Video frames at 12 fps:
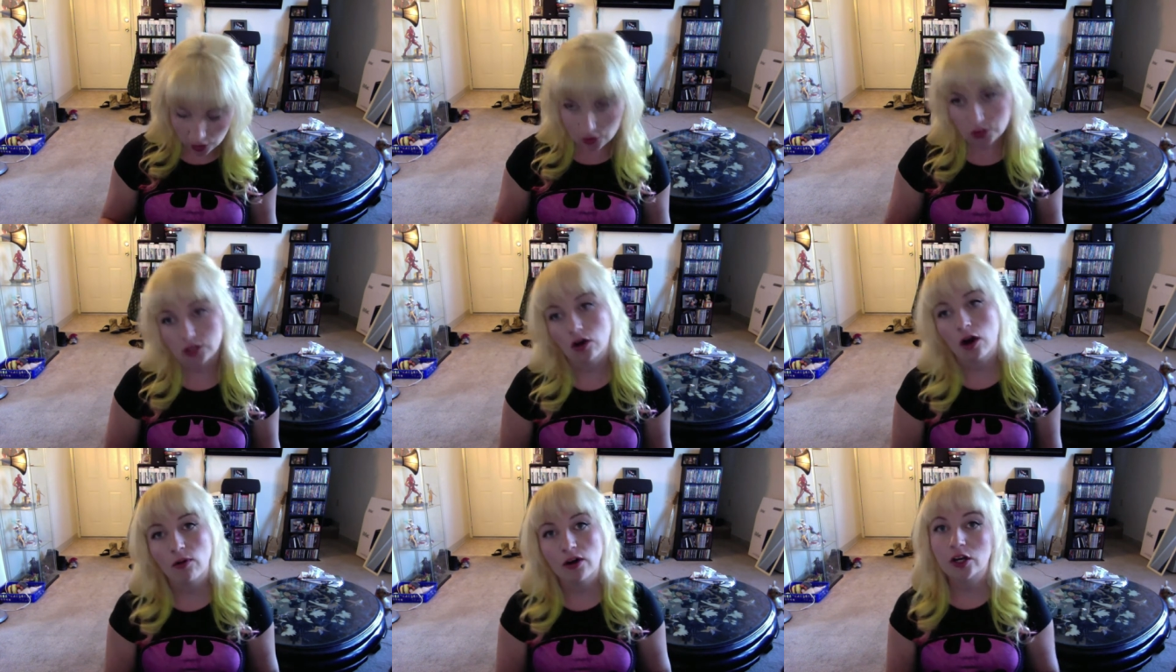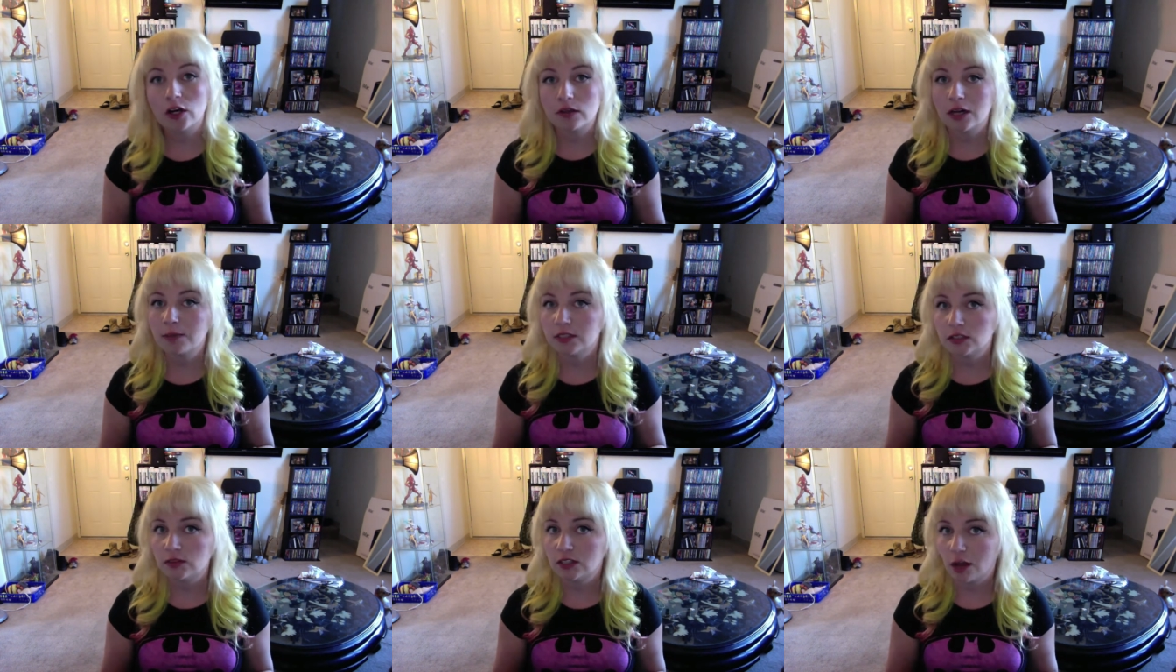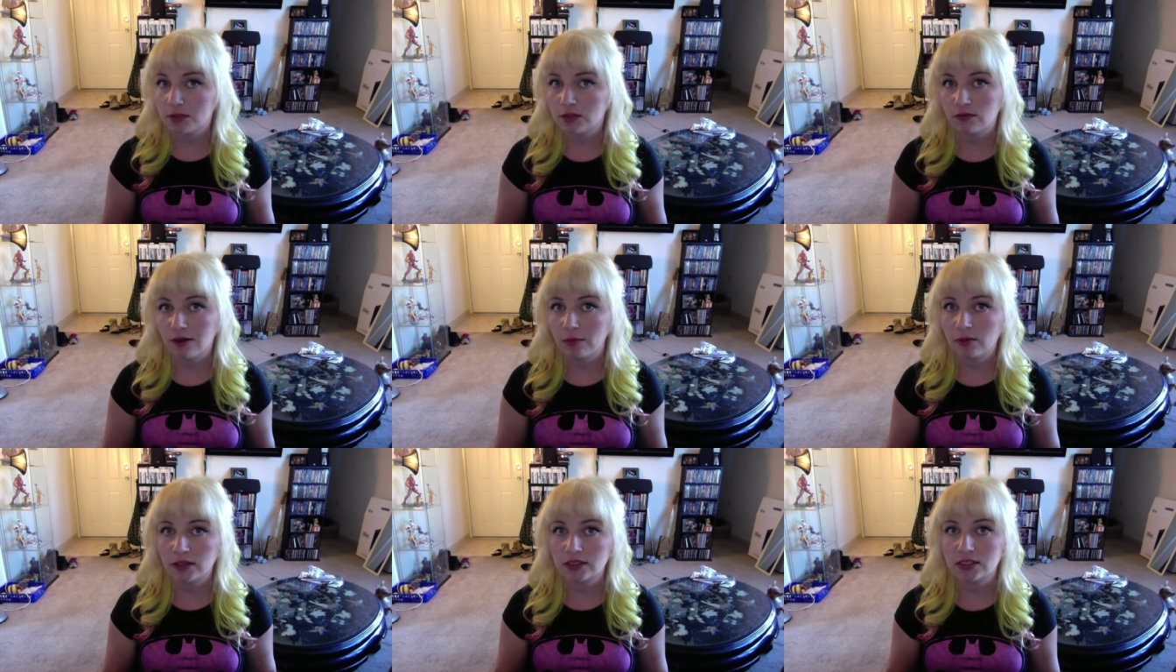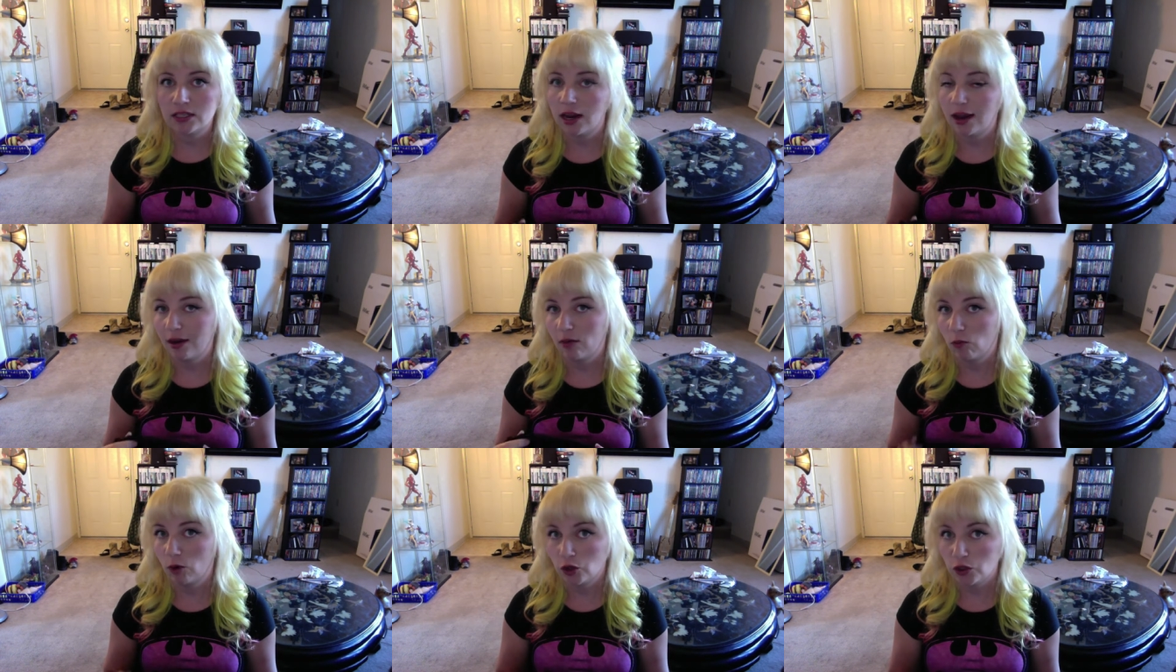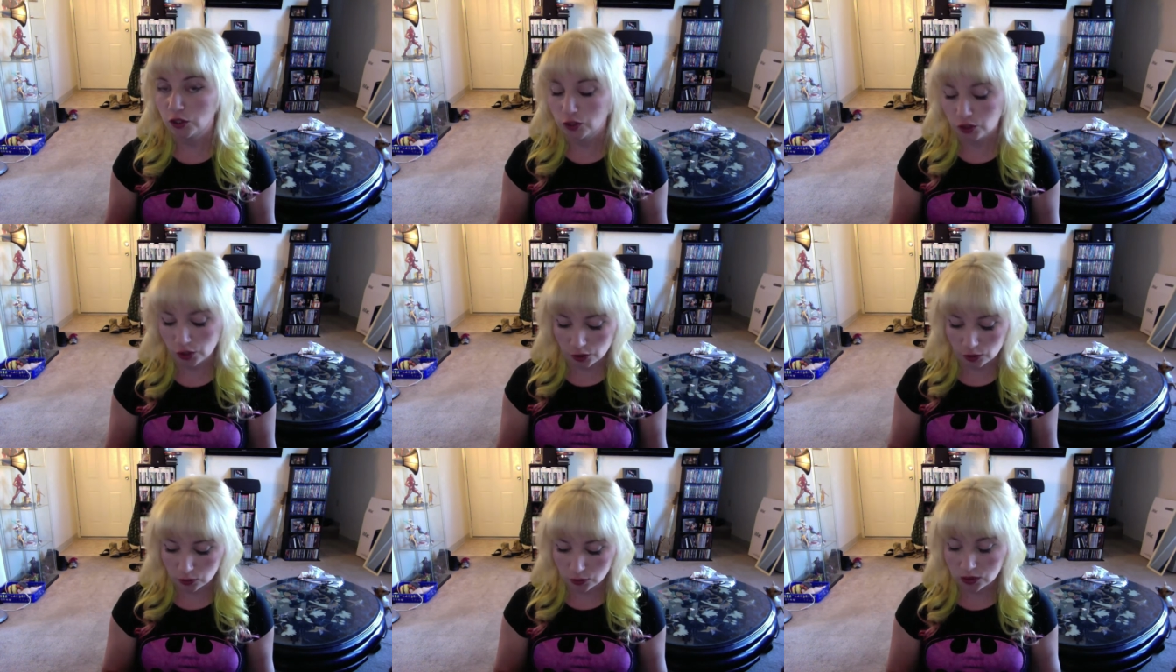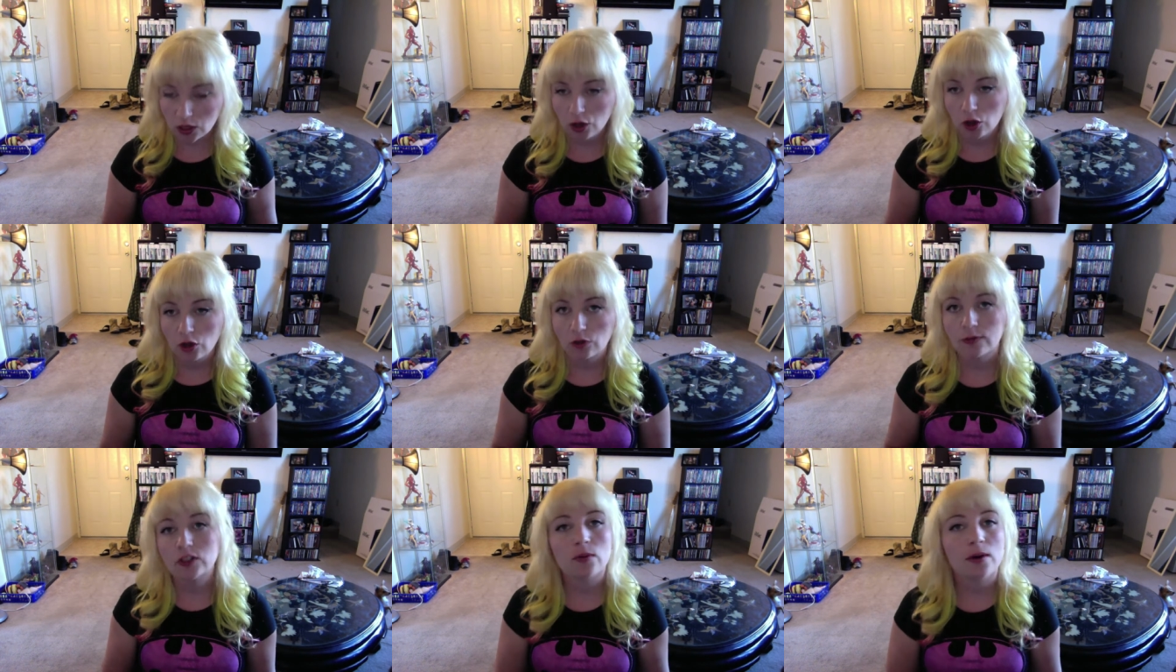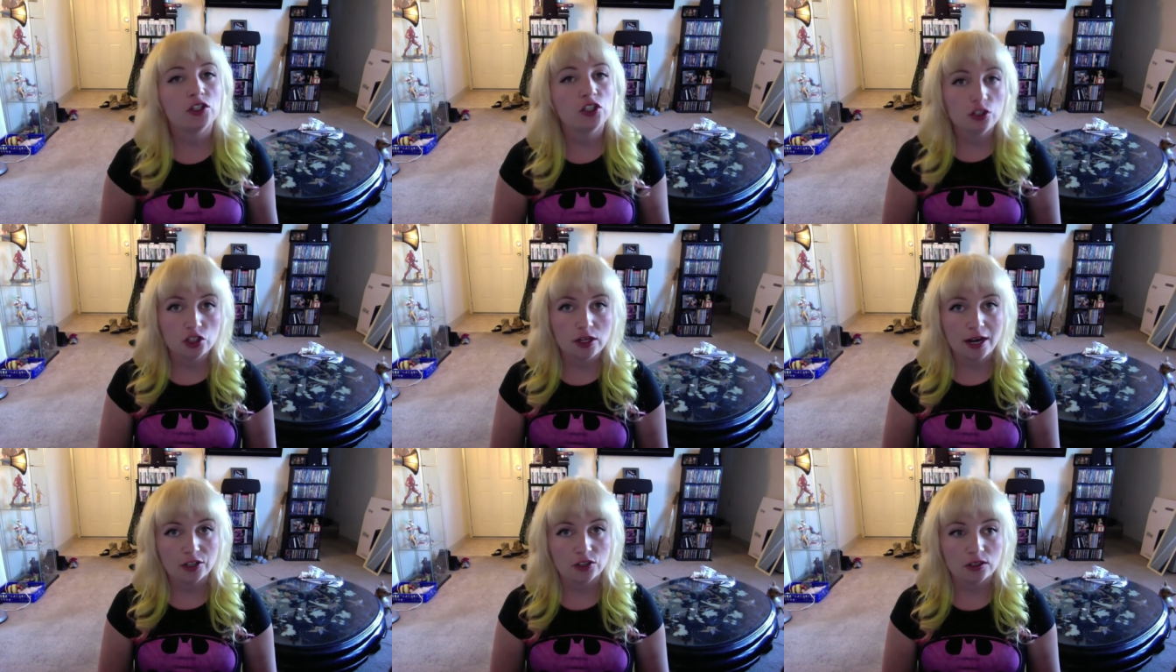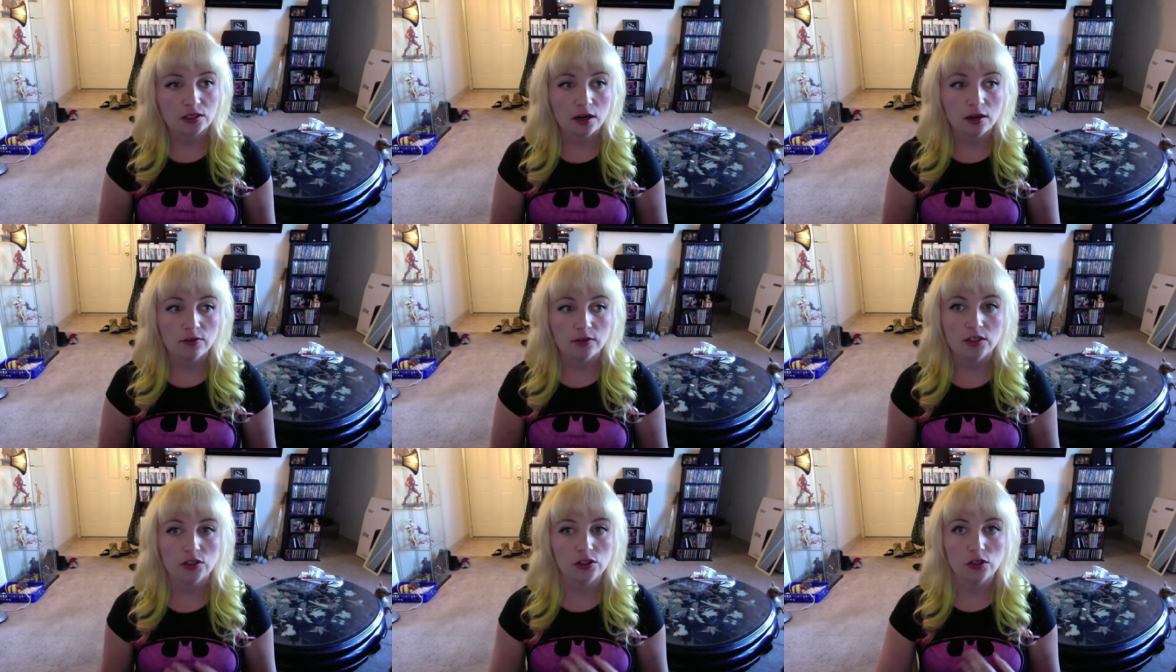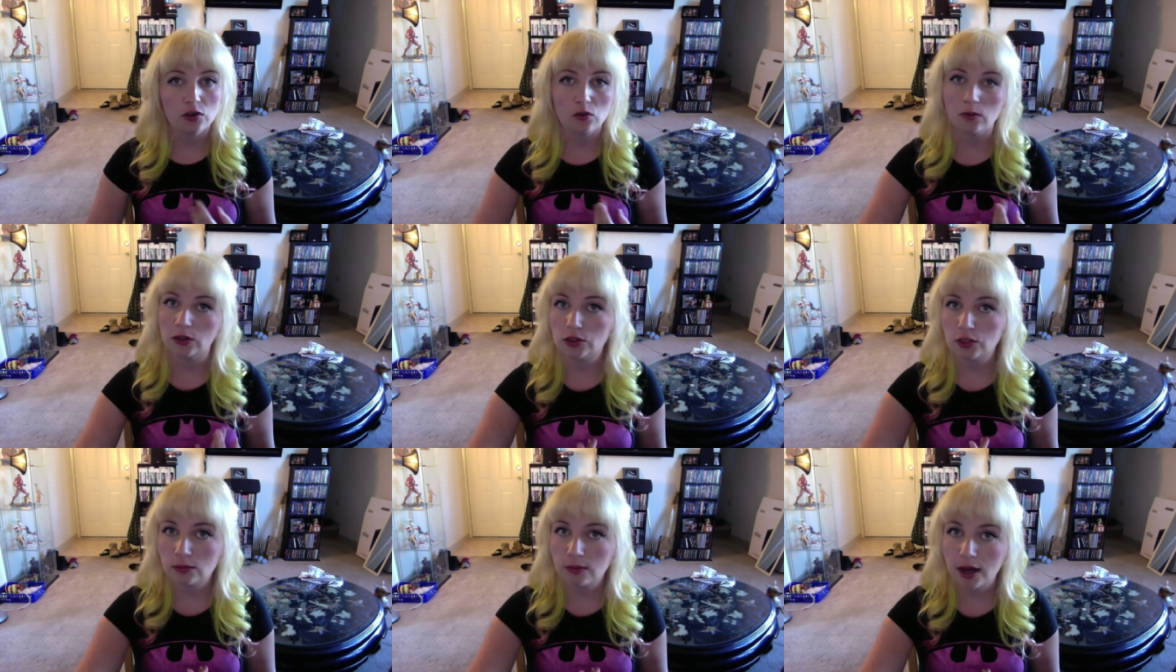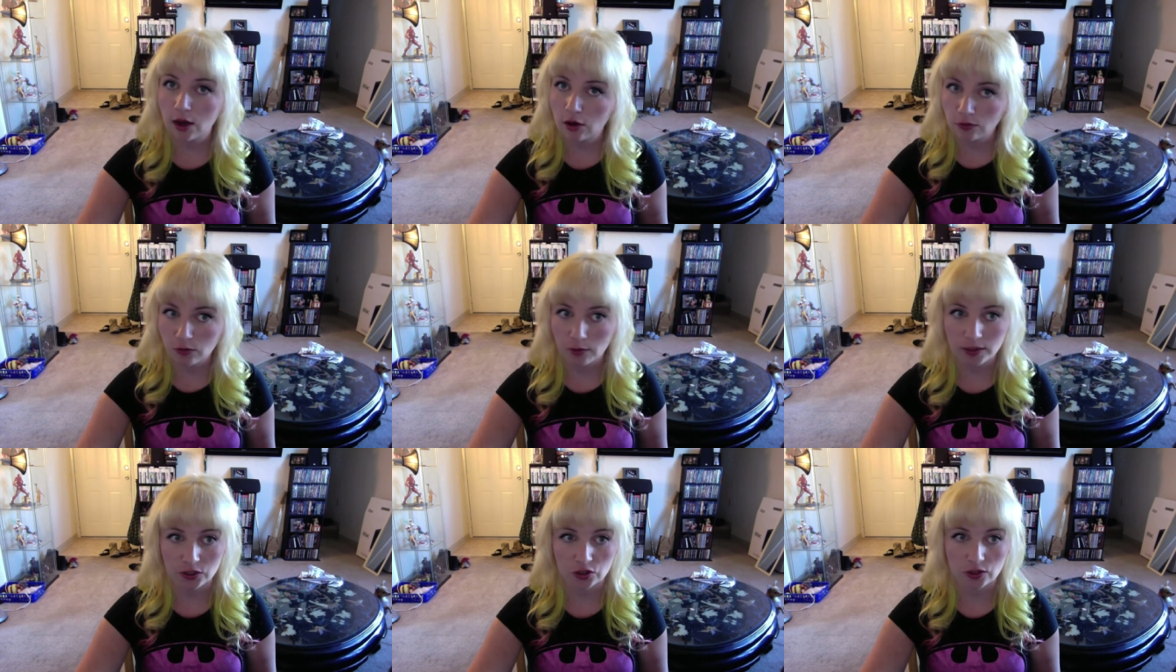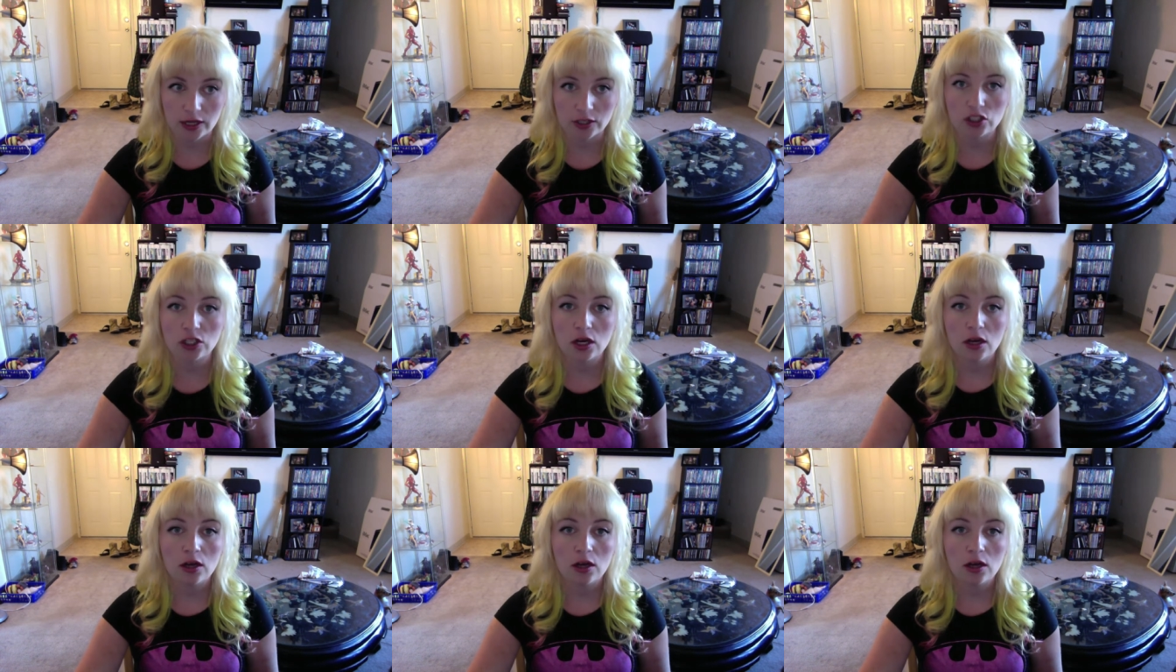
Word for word: So I want to go over a couple different types of fabrics and what you need to use. The first question you should ask yourself is do you want two-way or four-way stretch?